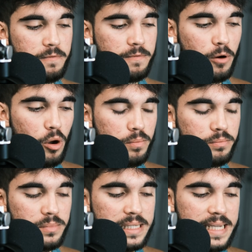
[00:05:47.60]

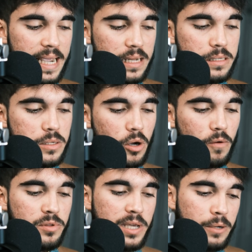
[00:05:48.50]
from the end
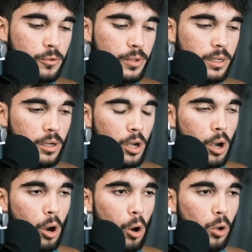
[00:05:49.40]
of January
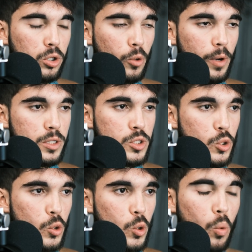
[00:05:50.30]
all the way
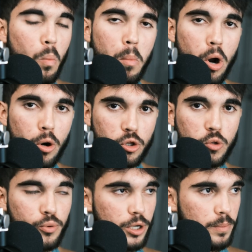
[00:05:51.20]
to
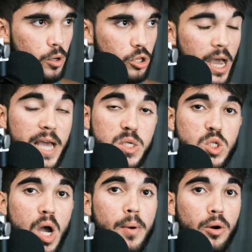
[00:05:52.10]
March, pretty much. I
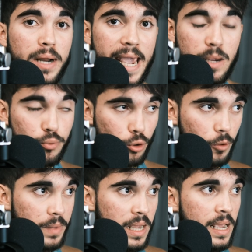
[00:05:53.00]
stopped on April.
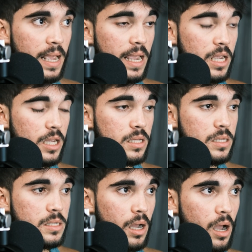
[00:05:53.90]

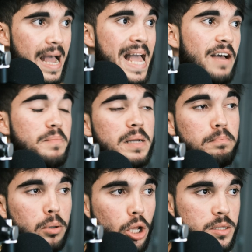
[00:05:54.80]
And I have my
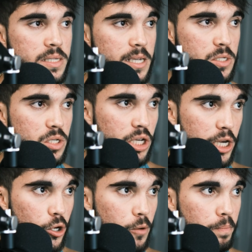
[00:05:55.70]
blood test
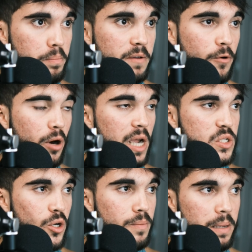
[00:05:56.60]
here before I
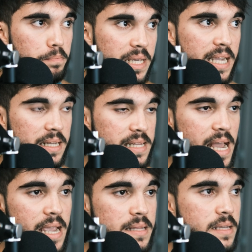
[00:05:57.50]
started my vegan
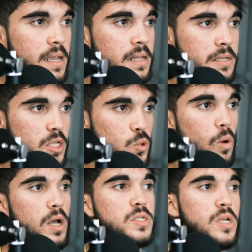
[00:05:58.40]
diet. This
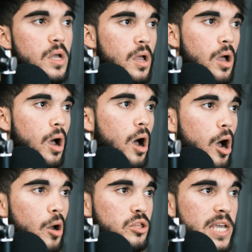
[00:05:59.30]
was
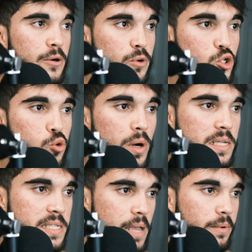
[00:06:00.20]
January
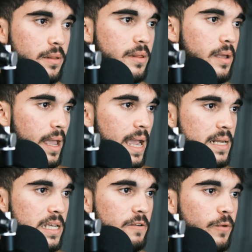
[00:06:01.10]
27th. And
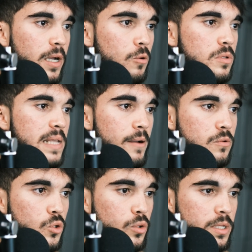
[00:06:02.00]
if we go down to the